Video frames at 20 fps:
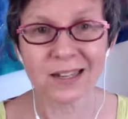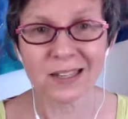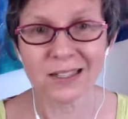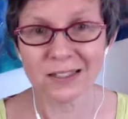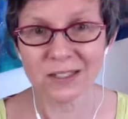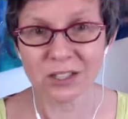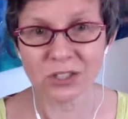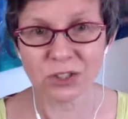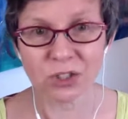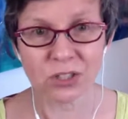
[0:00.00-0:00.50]

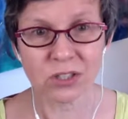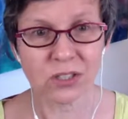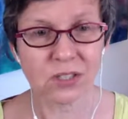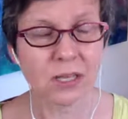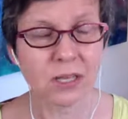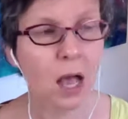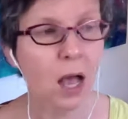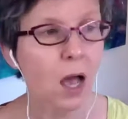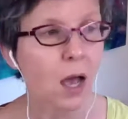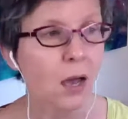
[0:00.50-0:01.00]
conditions.
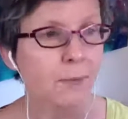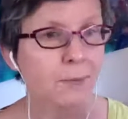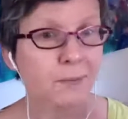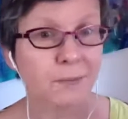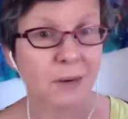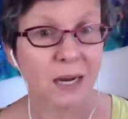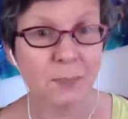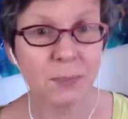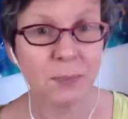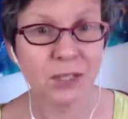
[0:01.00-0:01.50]

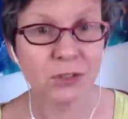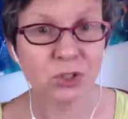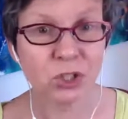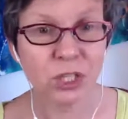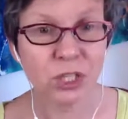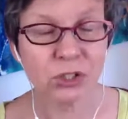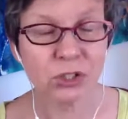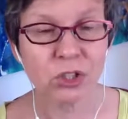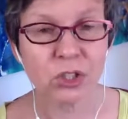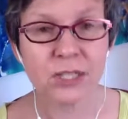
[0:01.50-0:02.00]
Might be a
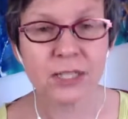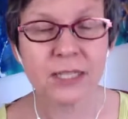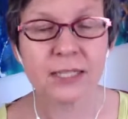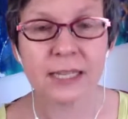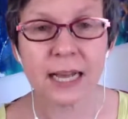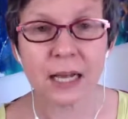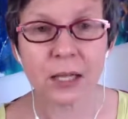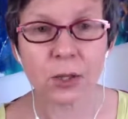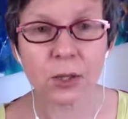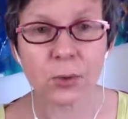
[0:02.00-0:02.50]
change in
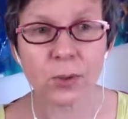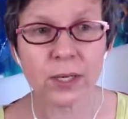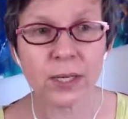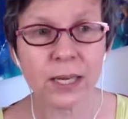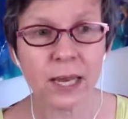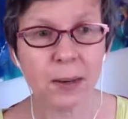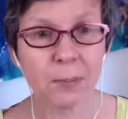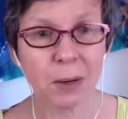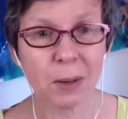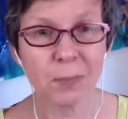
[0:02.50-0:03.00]

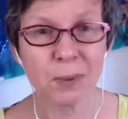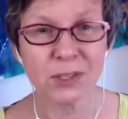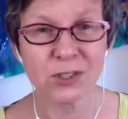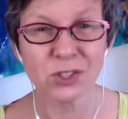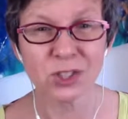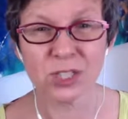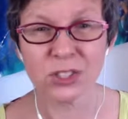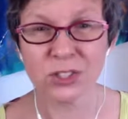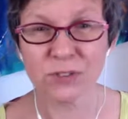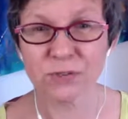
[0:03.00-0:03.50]
salary, it might be a
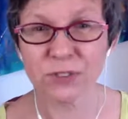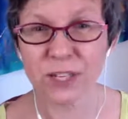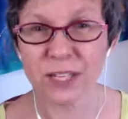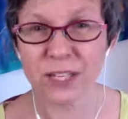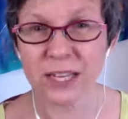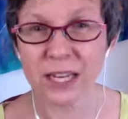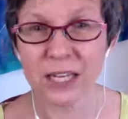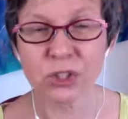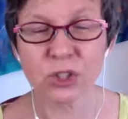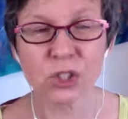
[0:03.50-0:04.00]
change in
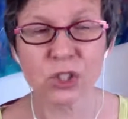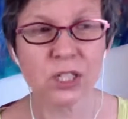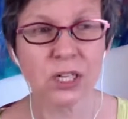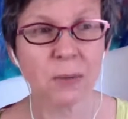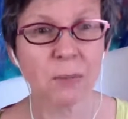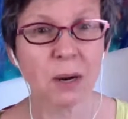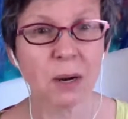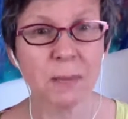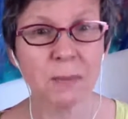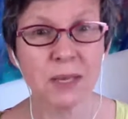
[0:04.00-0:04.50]
vacation,
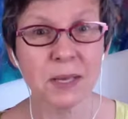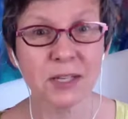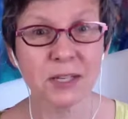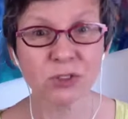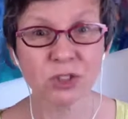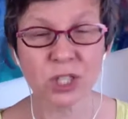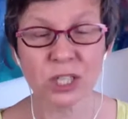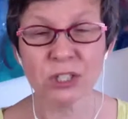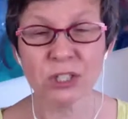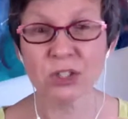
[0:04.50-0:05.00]
it might be a
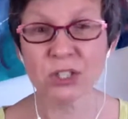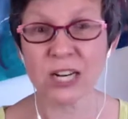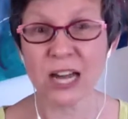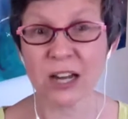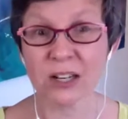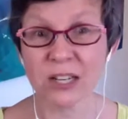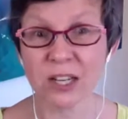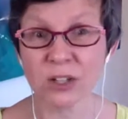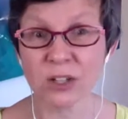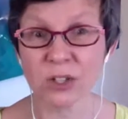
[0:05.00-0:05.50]
change in how
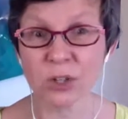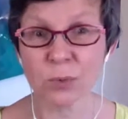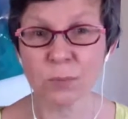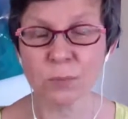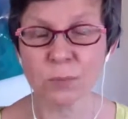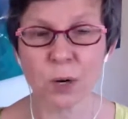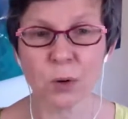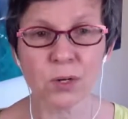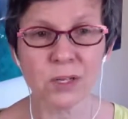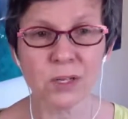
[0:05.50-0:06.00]
to get your
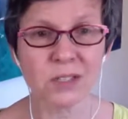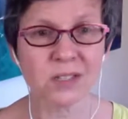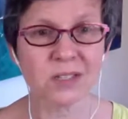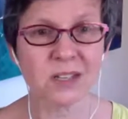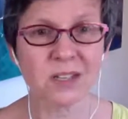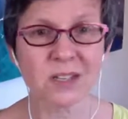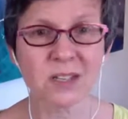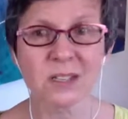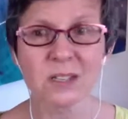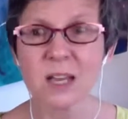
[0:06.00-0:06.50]

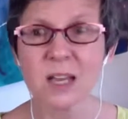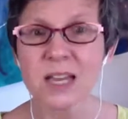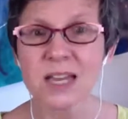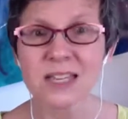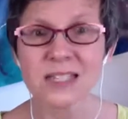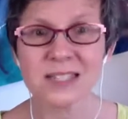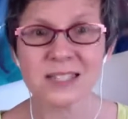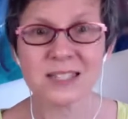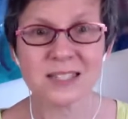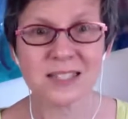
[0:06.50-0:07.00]
bonuses,
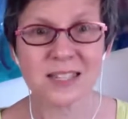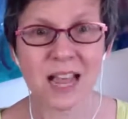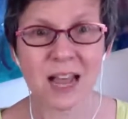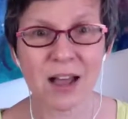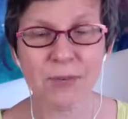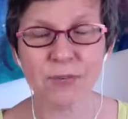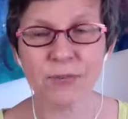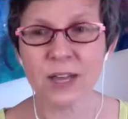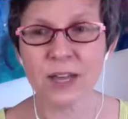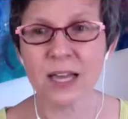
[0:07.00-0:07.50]

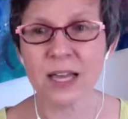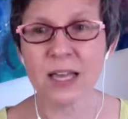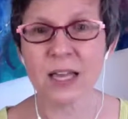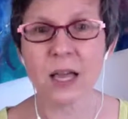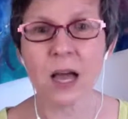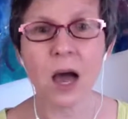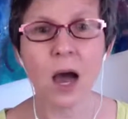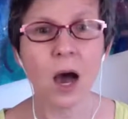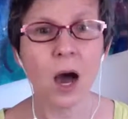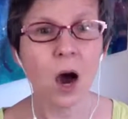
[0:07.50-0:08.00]
staffing,